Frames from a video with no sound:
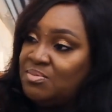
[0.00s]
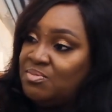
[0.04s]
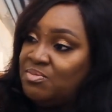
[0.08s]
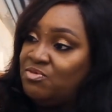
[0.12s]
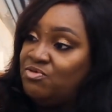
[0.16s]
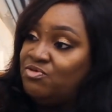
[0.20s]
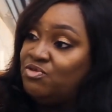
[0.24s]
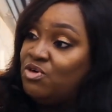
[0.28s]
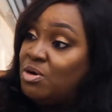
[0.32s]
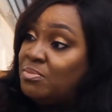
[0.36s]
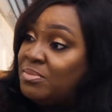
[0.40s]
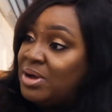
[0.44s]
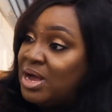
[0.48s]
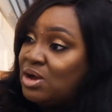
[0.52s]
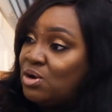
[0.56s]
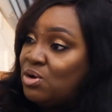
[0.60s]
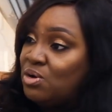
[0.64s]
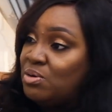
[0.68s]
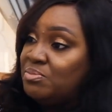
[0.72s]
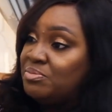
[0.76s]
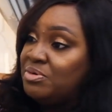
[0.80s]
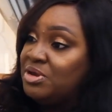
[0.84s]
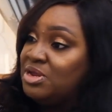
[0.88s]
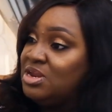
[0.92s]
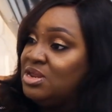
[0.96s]
former
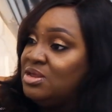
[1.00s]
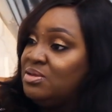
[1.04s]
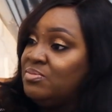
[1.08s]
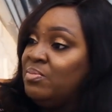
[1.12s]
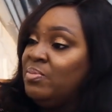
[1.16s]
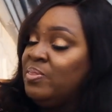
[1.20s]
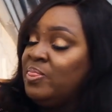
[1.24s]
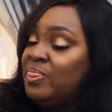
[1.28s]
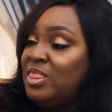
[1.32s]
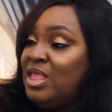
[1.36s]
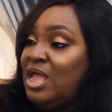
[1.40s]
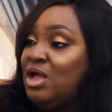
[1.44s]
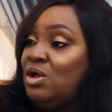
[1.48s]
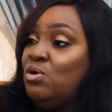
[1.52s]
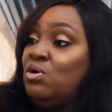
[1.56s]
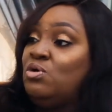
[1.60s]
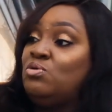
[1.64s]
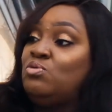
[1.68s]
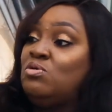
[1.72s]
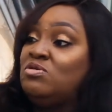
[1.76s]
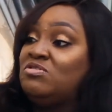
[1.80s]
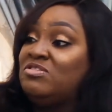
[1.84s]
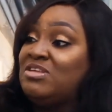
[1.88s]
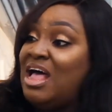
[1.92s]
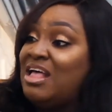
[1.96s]
company, that God
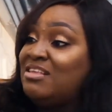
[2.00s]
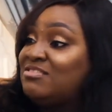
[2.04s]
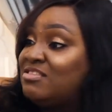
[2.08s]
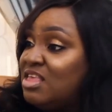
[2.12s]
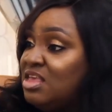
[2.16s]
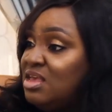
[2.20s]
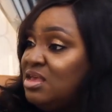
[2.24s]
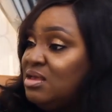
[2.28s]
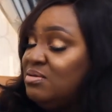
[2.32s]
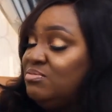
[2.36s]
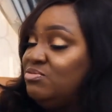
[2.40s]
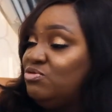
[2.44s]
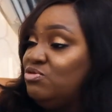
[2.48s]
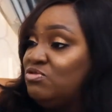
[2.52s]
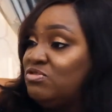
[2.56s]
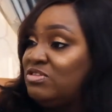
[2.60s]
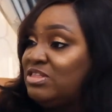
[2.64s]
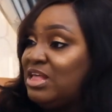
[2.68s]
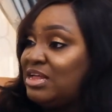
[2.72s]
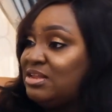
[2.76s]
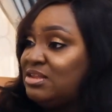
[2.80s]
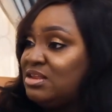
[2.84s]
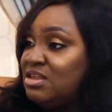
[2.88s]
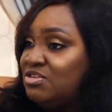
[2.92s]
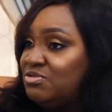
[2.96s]
was asking him to
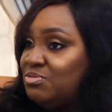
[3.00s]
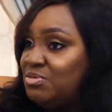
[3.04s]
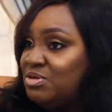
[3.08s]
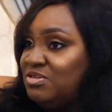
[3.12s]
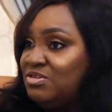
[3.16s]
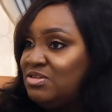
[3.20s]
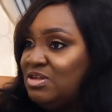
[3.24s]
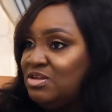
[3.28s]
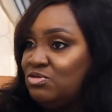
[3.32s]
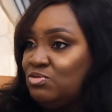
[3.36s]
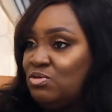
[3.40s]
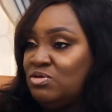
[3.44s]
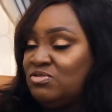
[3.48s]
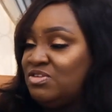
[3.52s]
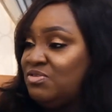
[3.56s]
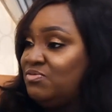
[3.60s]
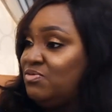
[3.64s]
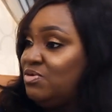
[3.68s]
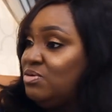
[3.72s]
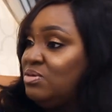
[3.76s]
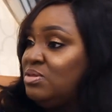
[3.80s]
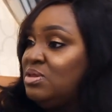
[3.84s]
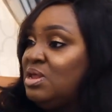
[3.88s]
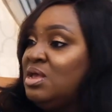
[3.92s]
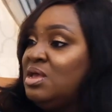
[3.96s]
start this business, was
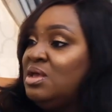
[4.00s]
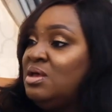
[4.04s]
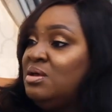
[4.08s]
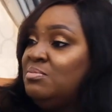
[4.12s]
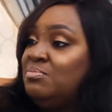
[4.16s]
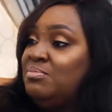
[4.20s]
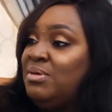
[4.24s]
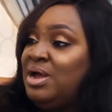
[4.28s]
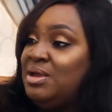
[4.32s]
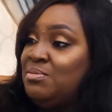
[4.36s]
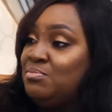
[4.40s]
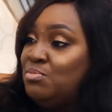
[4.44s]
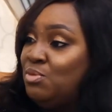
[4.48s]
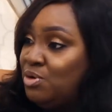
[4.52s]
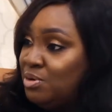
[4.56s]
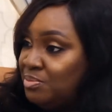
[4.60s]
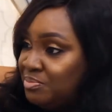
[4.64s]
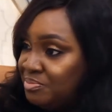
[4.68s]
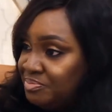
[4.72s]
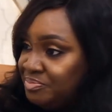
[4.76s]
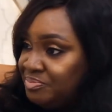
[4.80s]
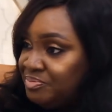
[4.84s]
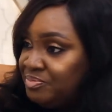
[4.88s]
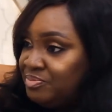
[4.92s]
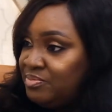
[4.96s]
even my mom.
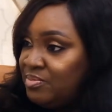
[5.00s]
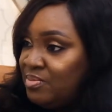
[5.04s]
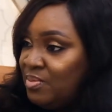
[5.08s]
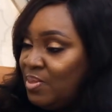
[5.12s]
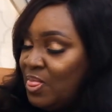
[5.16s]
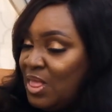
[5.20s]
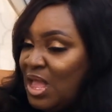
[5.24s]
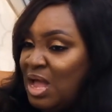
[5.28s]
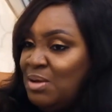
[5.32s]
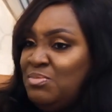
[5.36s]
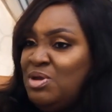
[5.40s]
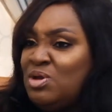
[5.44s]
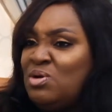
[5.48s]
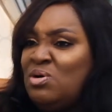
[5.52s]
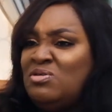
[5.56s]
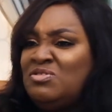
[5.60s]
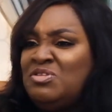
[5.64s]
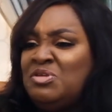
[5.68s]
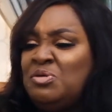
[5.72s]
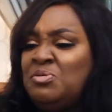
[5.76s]
And because there